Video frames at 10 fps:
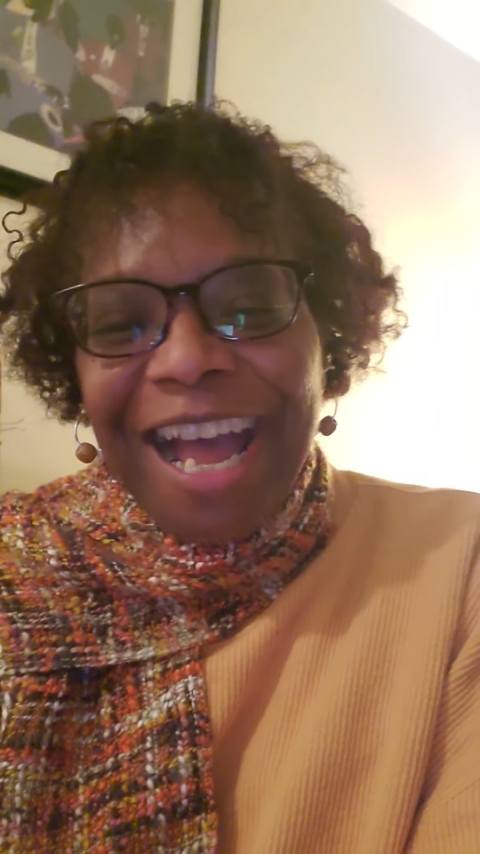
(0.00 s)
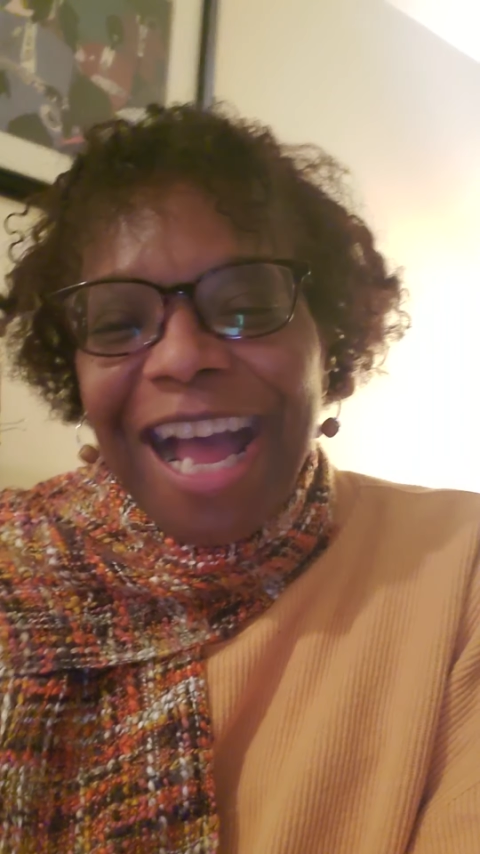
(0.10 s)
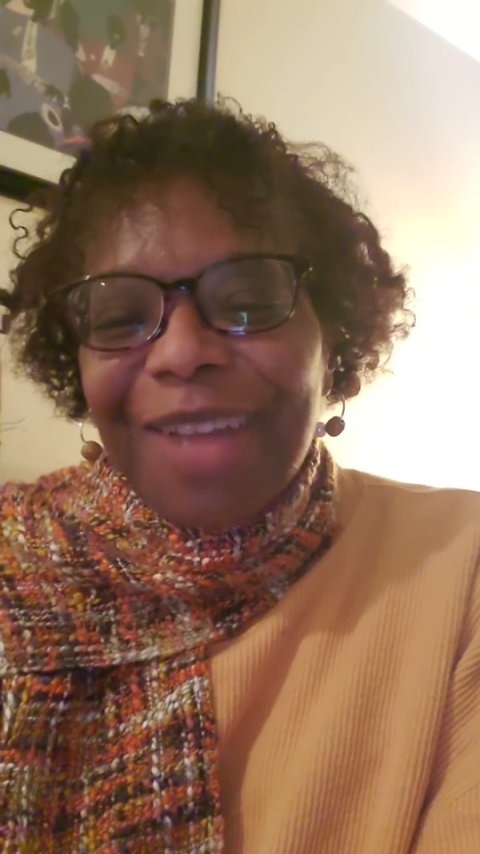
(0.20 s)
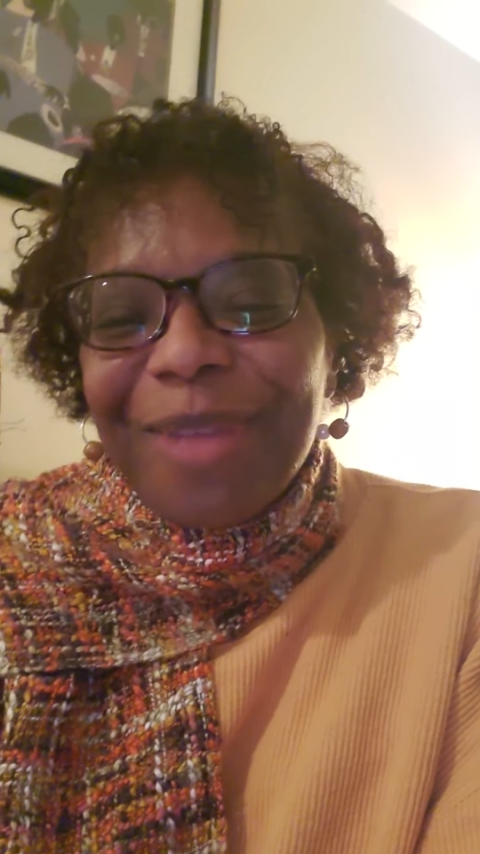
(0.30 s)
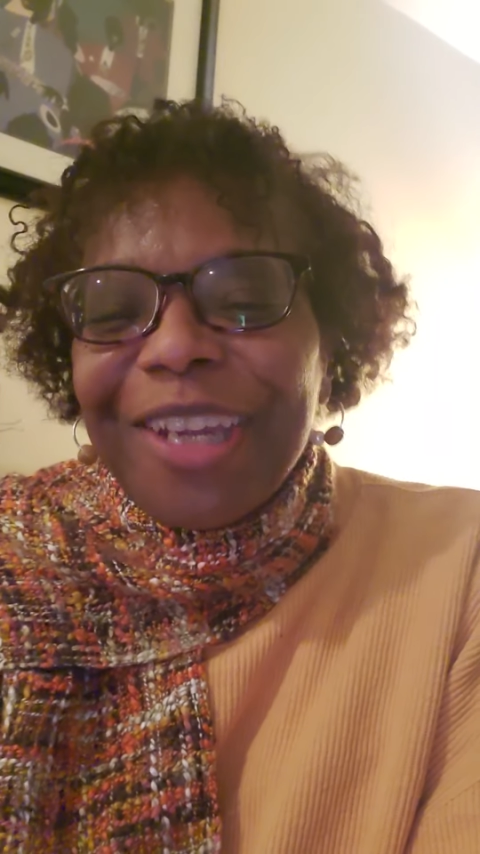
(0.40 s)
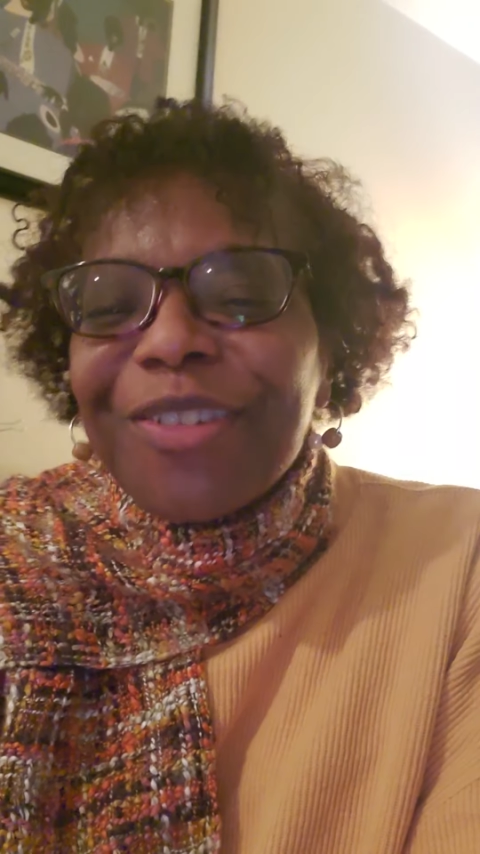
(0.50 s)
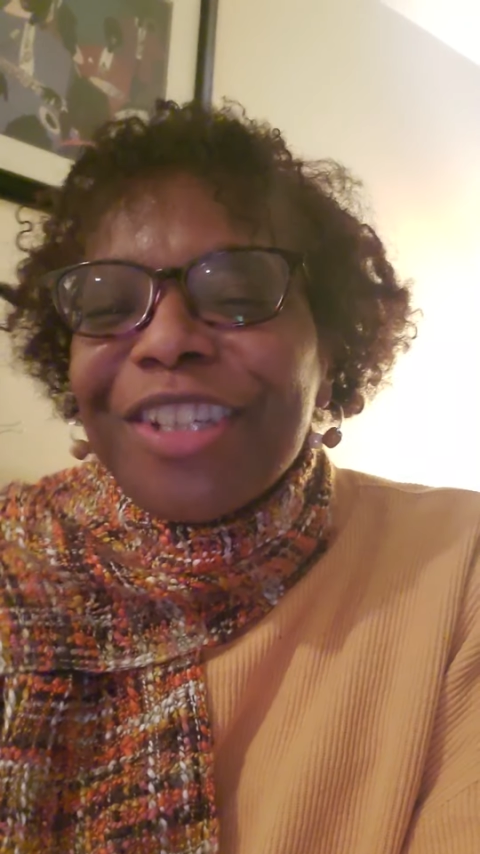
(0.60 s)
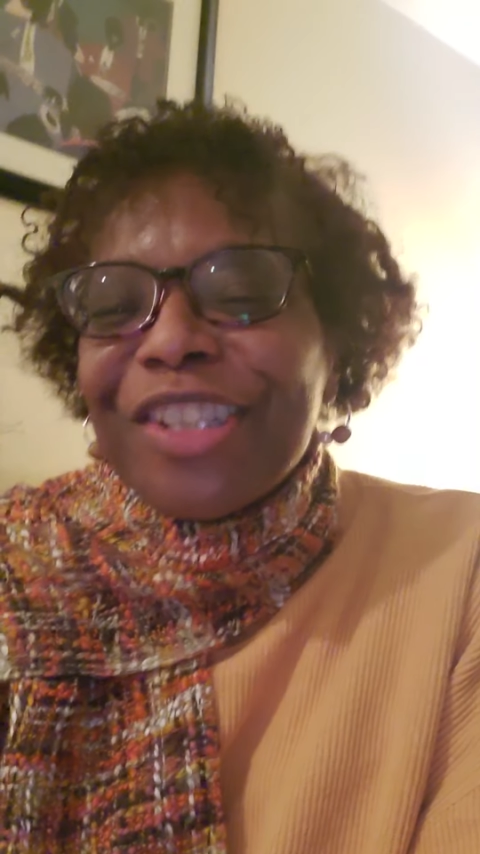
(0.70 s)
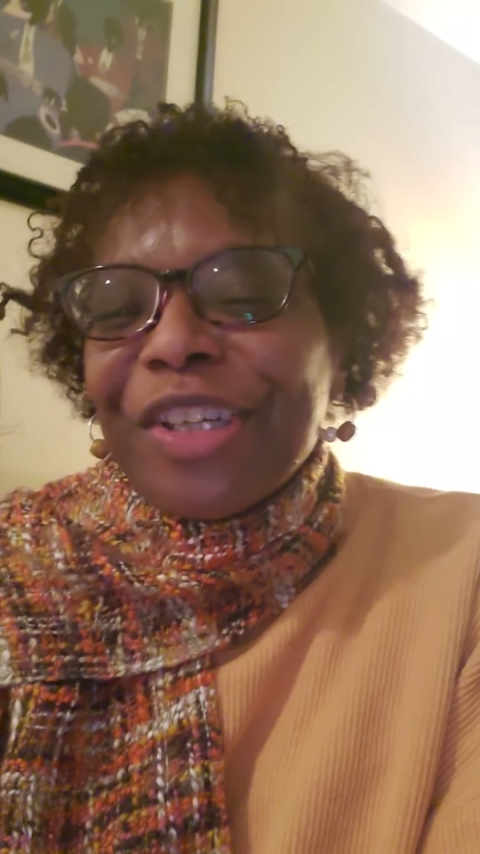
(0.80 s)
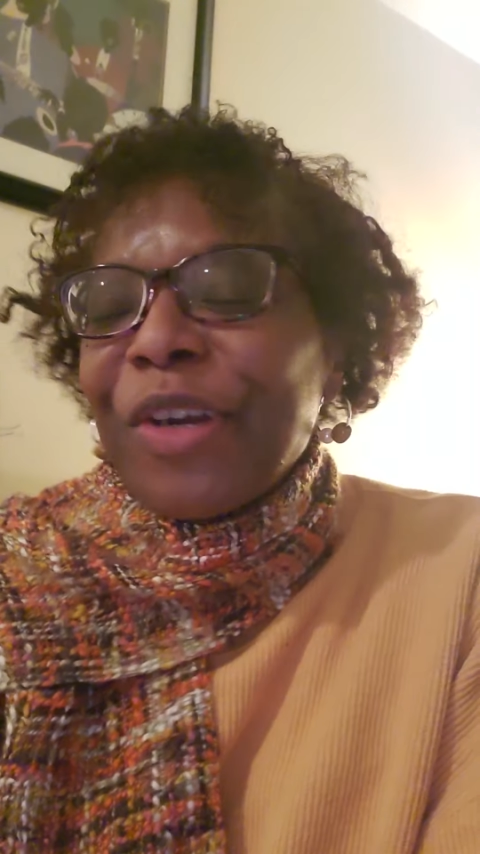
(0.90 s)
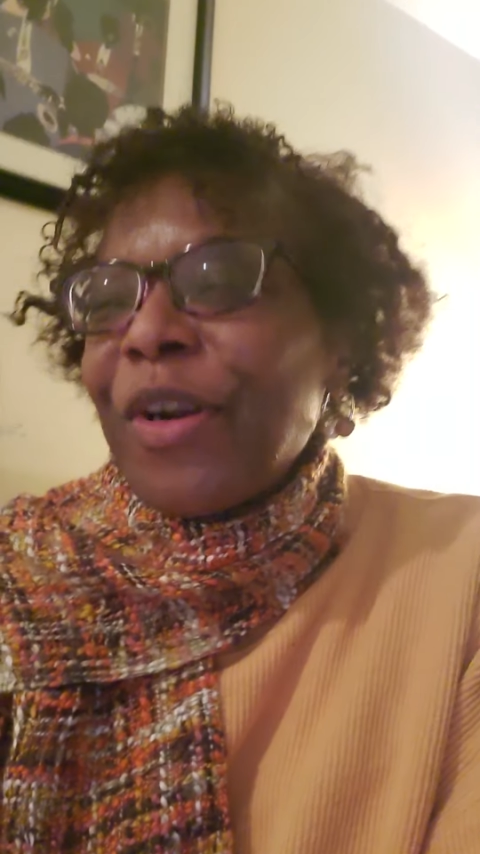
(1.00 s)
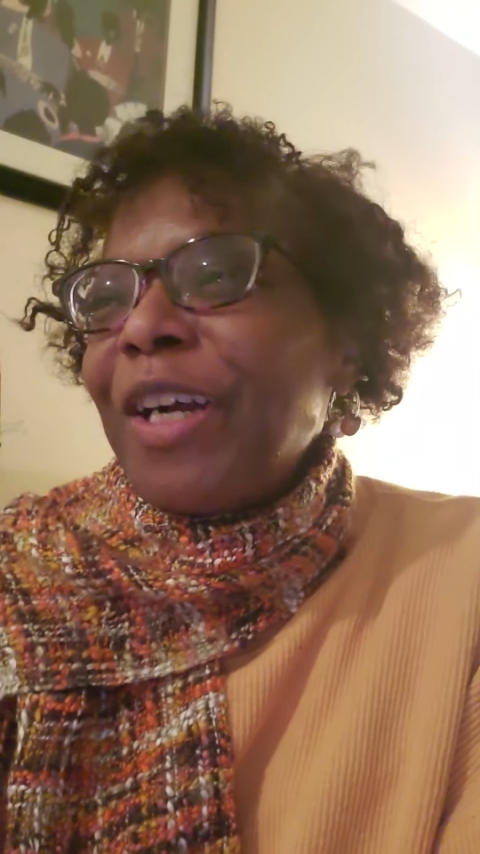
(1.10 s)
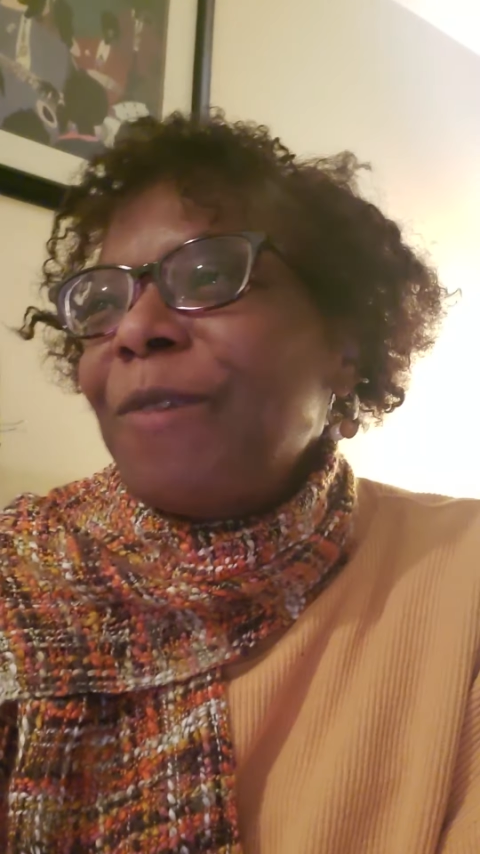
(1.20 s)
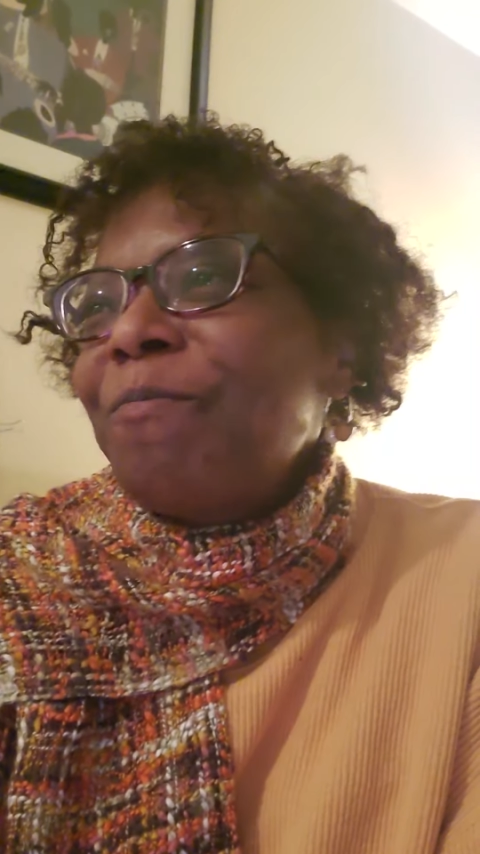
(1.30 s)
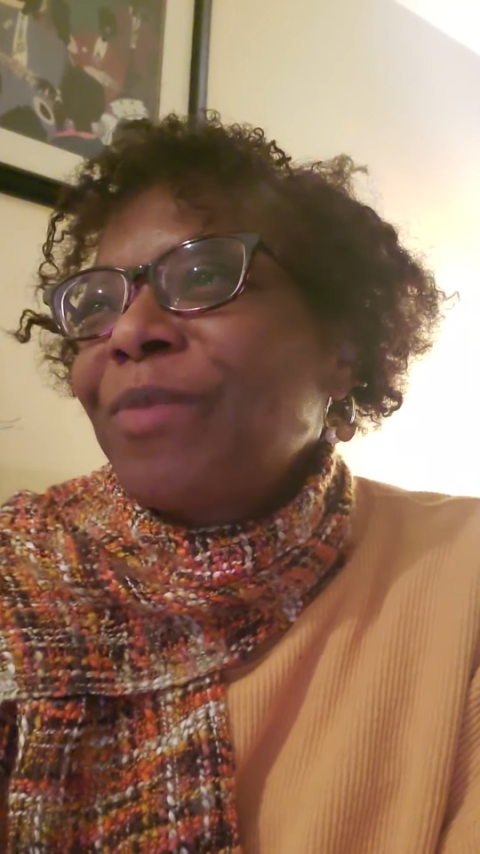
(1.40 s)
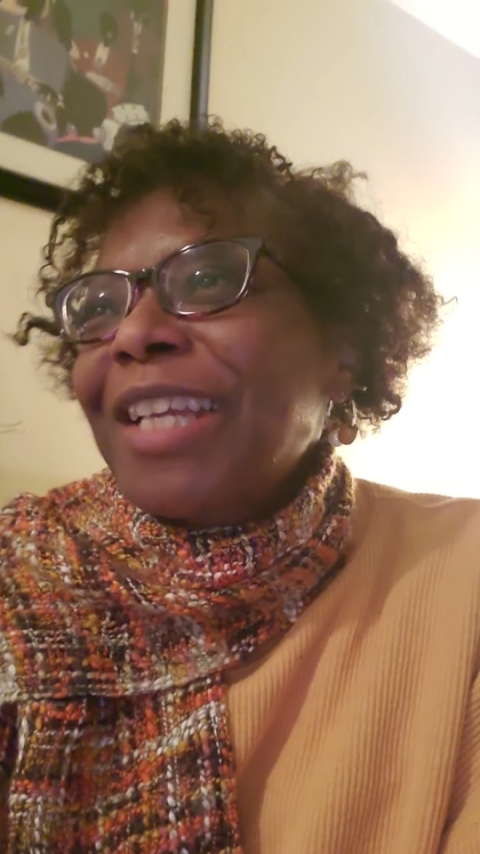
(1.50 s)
I'm here to share um,